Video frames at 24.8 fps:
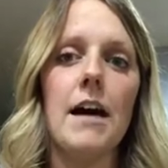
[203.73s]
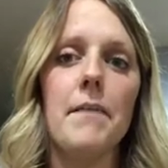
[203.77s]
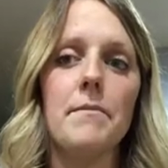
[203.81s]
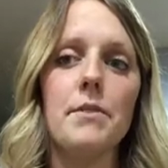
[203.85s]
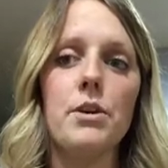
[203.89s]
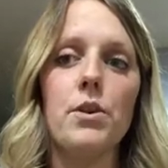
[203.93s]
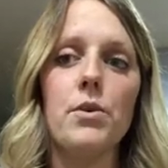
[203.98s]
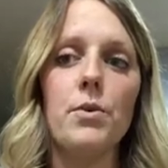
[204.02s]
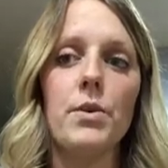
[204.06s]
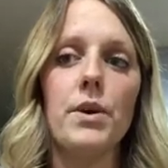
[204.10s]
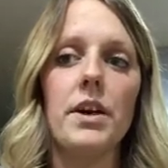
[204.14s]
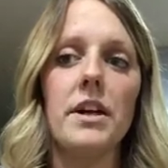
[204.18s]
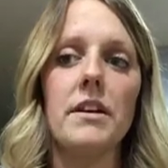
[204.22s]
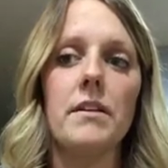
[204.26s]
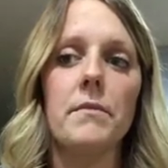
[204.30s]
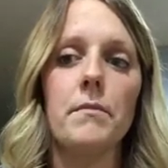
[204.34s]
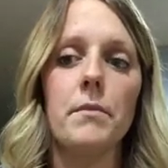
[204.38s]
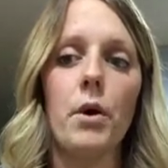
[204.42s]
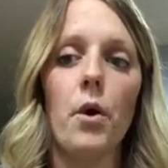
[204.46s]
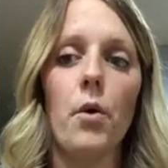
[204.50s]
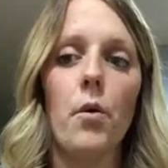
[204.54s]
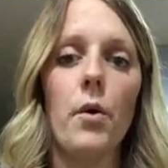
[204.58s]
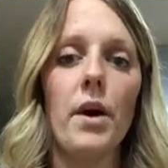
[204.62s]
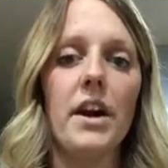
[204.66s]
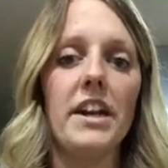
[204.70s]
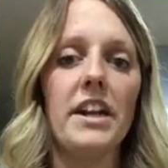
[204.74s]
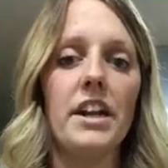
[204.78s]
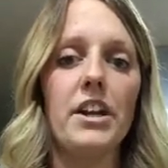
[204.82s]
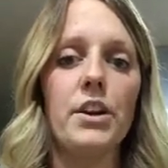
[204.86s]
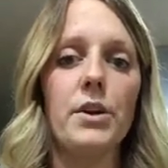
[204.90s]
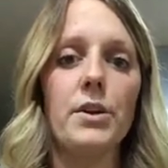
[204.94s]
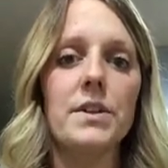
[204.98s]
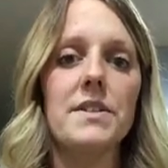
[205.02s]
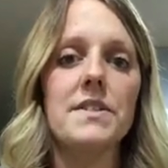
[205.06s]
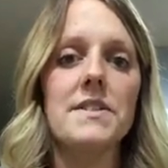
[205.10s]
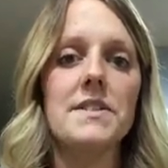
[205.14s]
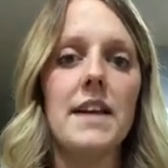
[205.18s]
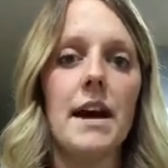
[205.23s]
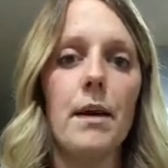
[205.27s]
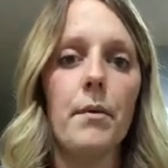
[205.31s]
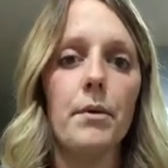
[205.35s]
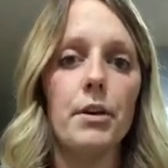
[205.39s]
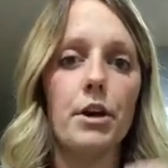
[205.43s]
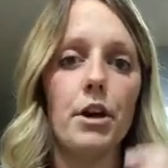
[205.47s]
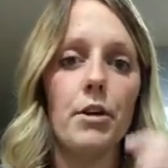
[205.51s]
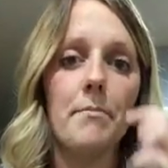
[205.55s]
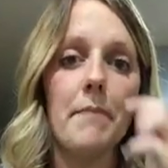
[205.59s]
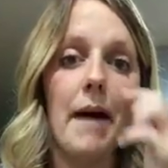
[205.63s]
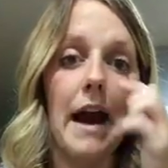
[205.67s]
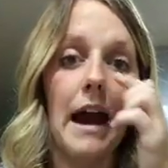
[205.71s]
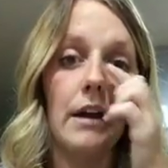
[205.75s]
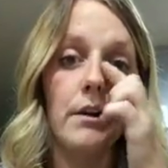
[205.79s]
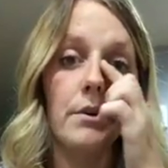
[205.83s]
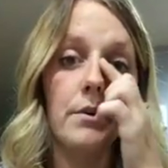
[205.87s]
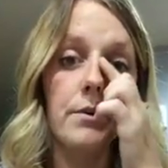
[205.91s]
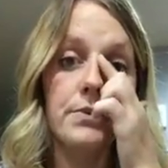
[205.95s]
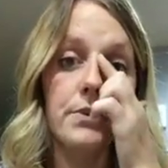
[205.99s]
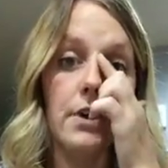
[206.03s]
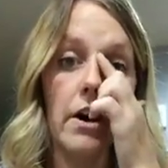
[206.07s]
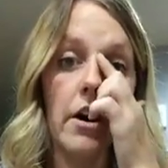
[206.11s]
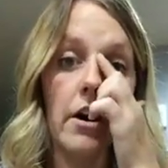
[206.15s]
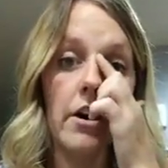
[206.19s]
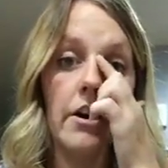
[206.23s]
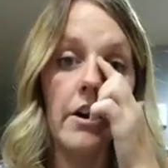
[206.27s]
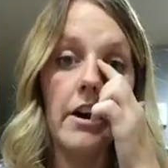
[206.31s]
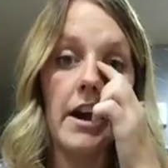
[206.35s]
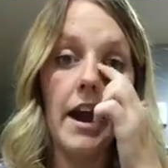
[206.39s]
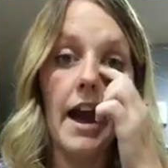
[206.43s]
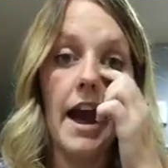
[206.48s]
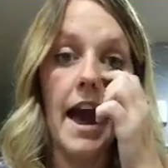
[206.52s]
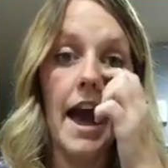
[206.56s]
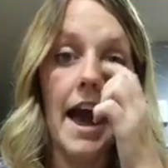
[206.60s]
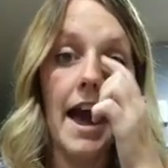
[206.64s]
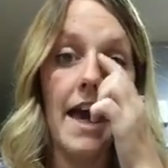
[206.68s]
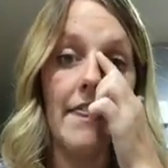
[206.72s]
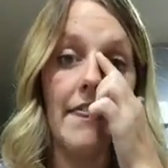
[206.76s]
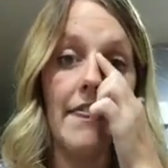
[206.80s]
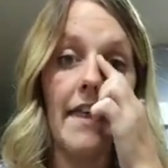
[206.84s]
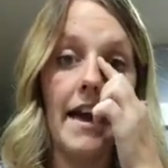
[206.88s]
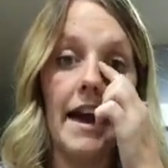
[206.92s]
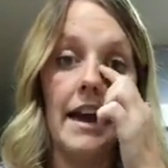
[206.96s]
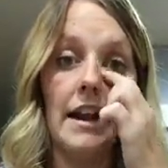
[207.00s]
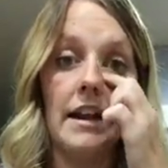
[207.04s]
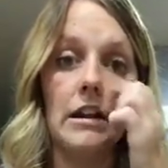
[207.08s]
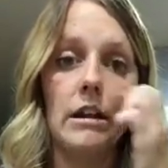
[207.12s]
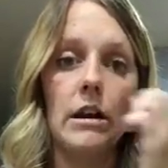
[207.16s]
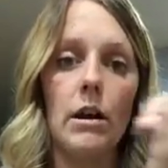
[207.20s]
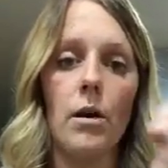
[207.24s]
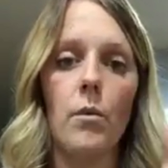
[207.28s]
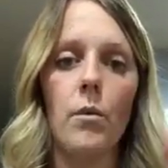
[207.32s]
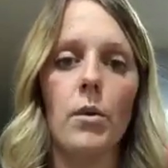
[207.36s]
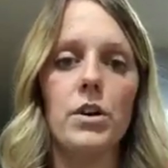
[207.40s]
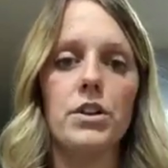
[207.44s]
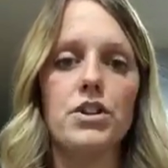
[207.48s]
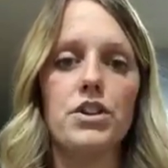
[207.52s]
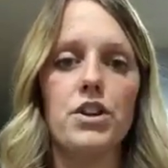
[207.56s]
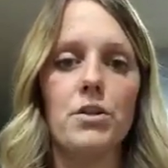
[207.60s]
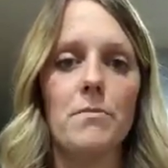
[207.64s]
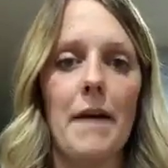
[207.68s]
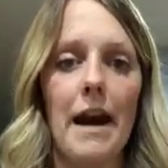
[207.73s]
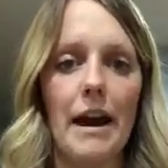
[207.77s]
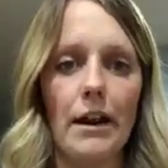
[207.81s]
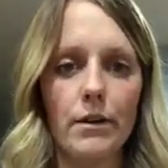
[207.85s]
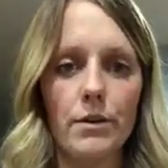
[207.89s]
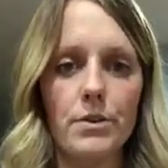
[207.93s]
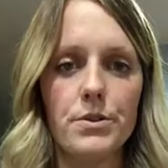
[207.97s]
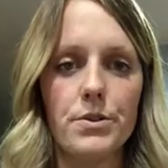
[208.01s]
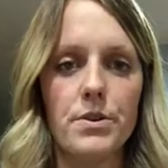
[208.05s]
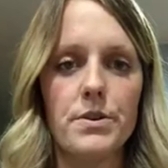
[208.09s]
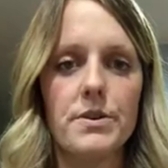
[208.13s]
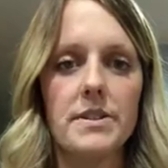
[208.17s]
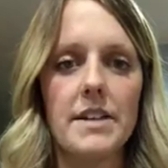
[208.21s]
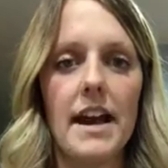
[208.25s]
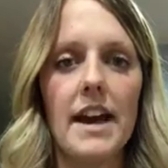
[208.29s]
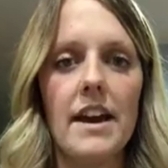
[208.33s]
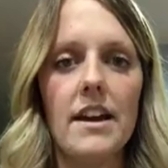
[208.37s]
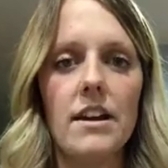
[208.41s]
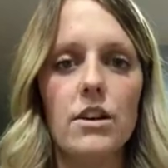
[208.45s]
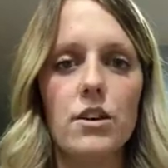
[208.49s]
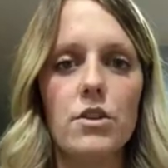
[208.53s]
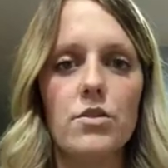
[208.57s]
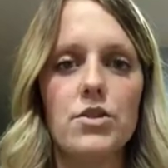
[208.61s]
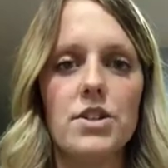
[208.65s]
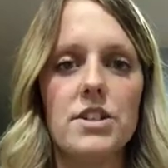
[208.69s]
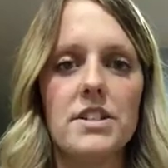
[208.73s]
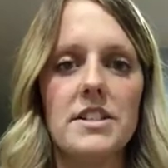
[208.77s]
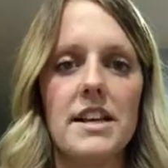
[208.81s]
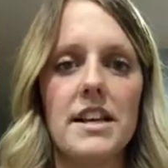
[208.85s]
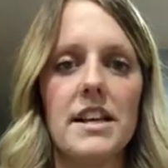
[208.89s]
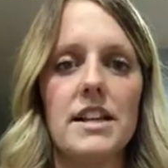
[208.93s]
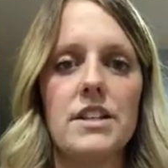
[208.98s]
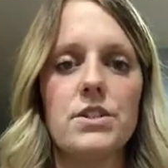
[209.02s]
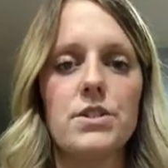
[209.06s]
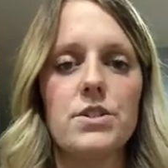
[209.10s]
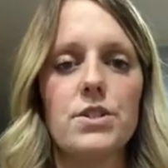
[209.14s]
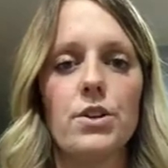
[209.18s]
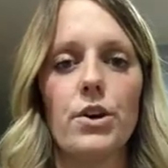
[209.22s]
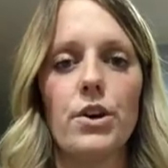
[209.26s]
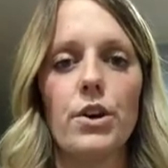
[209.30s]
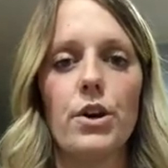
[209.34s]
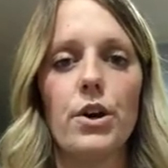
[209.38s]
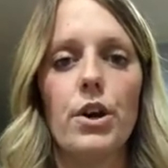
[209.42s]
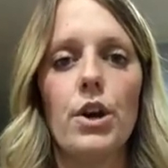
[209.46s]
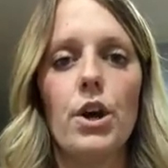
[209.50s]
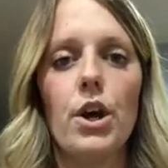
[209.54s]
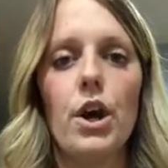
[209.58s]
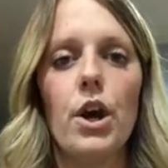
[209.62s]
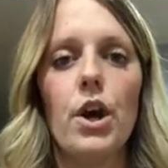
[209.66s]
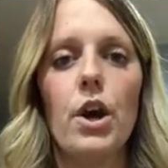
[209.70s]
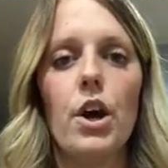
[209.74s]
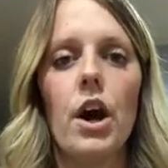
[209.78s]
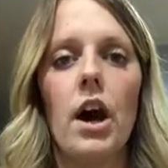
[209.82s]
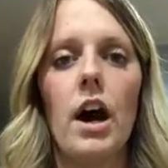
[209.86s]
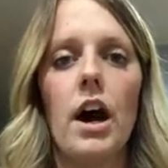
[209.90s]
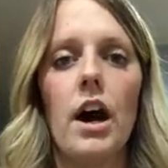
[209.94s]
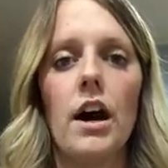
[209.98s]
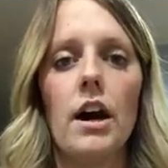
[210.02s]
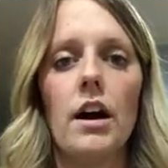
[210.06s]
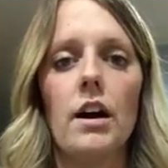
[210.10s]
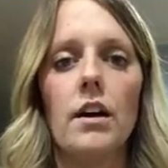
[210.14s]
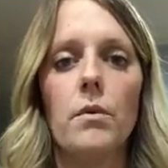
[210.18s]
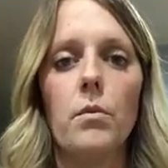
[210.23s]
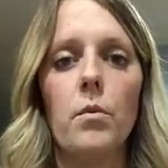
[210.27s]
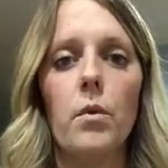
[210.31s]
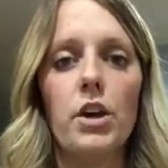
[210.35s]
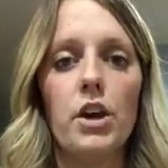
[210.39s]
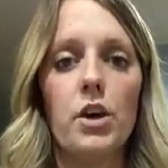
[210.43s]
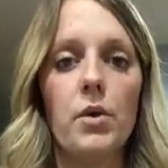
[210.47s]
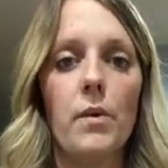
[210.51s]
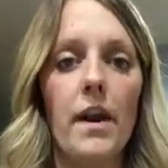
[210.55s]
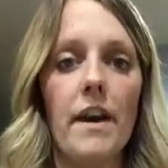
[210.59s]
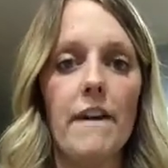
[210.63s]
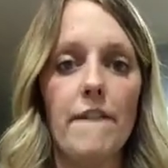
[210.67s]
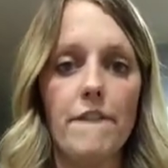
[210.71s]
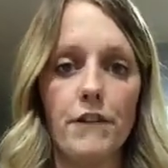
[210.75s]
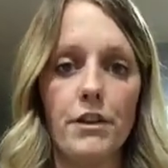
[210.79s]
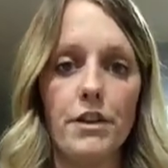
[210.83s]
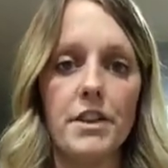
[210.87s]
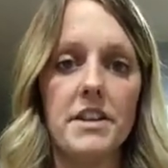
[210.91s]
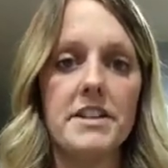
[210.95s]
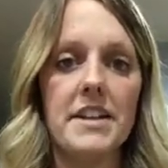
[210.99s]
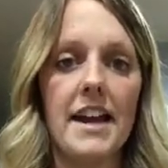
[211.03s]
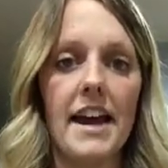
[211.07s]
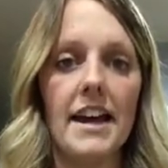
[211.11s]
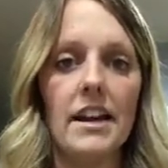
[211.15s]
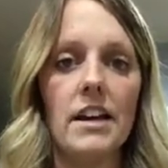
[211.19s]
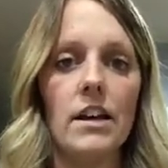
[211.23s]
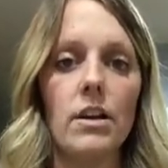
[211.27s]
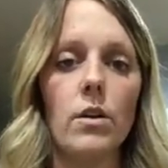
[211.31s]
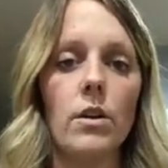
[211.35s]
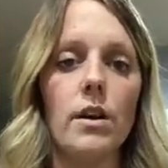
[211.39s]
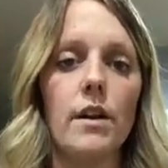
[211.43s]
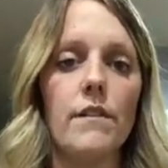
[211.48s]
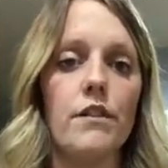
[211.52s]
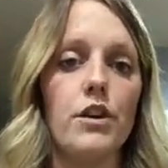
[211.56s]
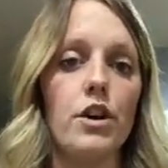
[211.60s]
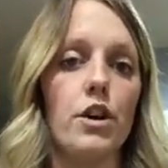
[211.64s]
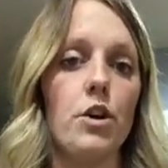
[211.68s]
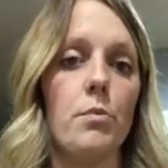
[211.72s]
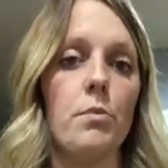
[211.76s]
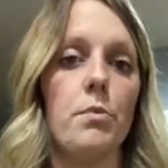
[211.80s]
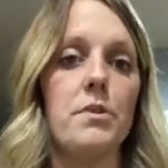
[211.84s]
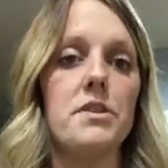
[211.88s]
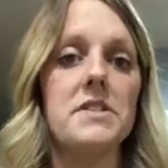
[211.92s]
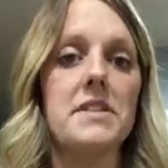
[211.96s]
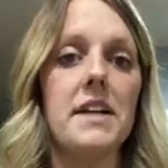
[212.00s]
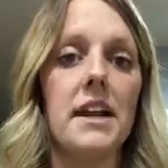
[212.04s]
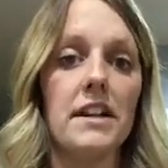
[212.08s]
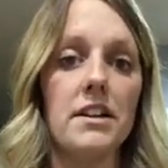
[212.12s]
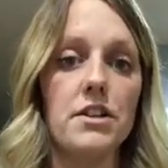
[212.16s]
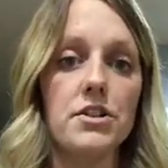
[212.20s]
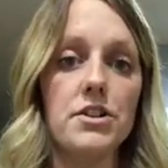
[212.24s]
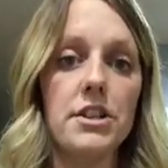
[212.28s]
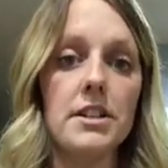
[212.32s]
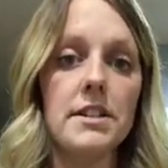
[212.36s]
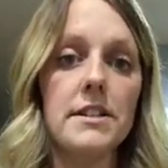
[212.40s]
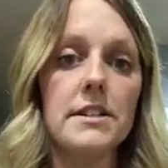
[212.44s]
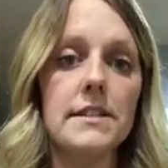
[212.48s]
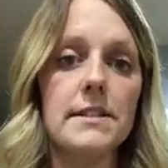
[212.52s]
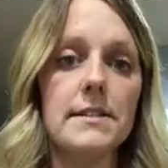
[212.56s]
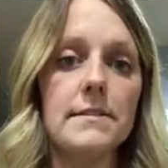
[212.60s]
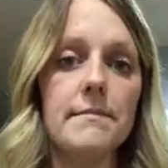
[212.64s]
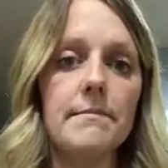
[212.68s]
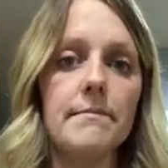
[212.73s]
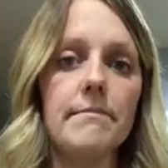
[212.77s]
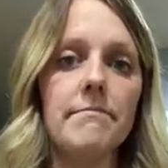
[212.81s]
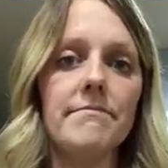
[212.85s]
You can go in and you can set what your macros are, and then once your macros are set, you just insert what you ate for the day and it'll give you your percentages.